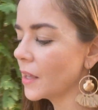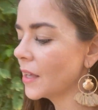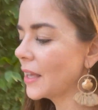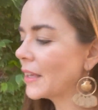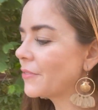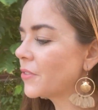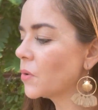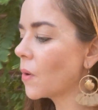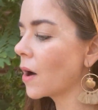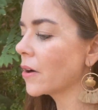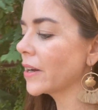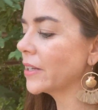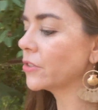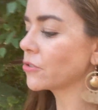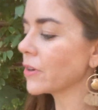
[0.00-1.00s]
If you are
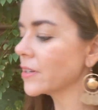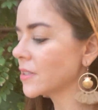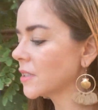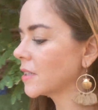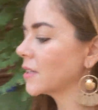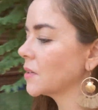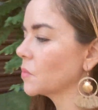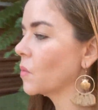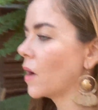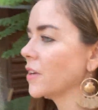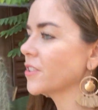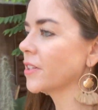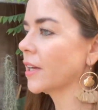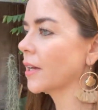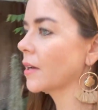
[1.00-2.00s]
interested in
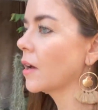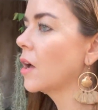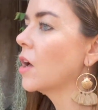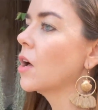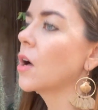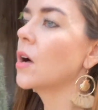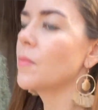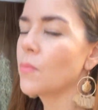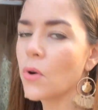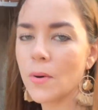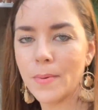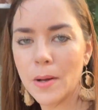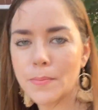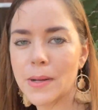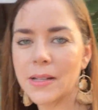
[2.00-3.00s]
watching more
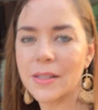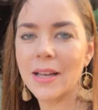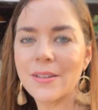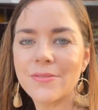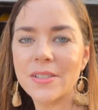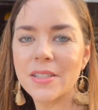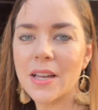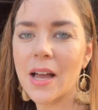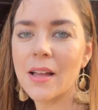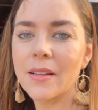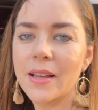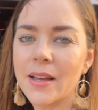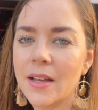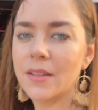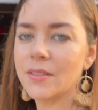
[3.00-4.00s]
about my life in
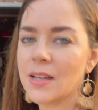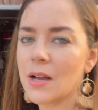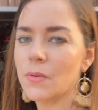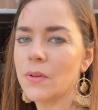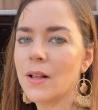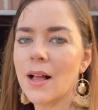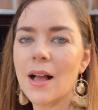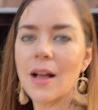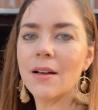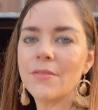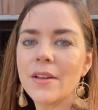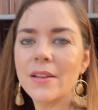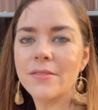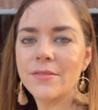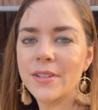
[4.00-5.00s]
Thailand, I will have
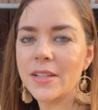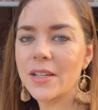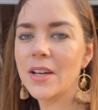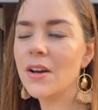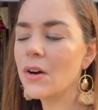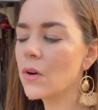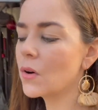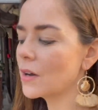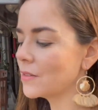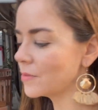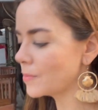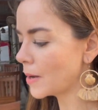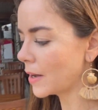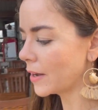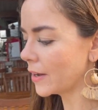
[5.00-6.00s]
a video of
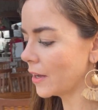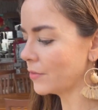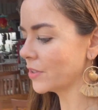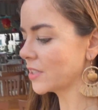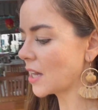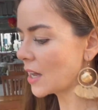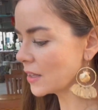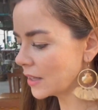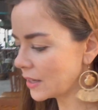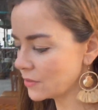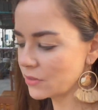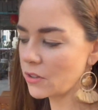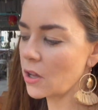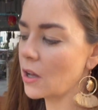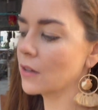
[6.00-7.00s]
my of a Thailand
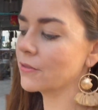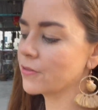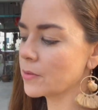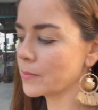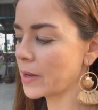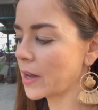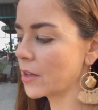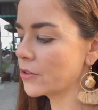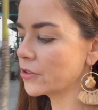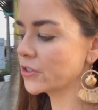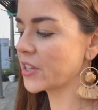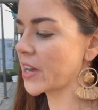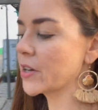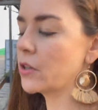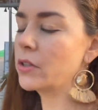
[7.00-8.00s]
vlog from my other
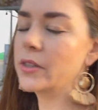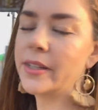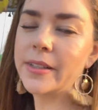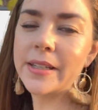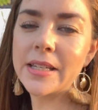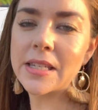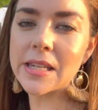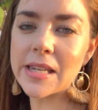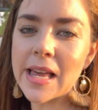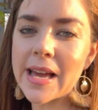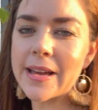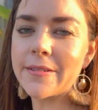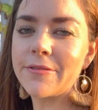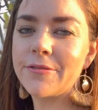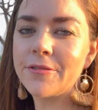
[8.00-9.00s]
channel, Lily's
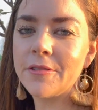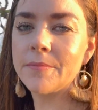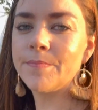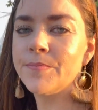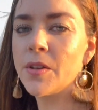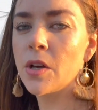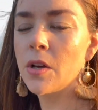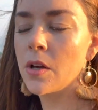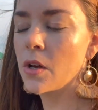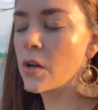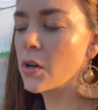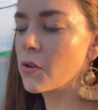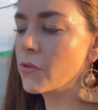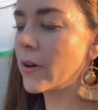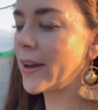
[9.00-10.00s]
Life,
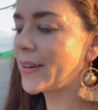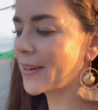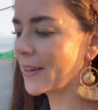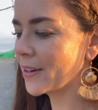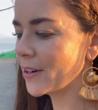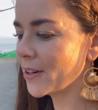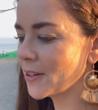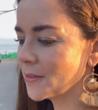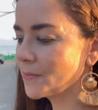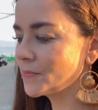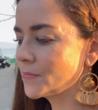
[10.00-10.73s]
right here.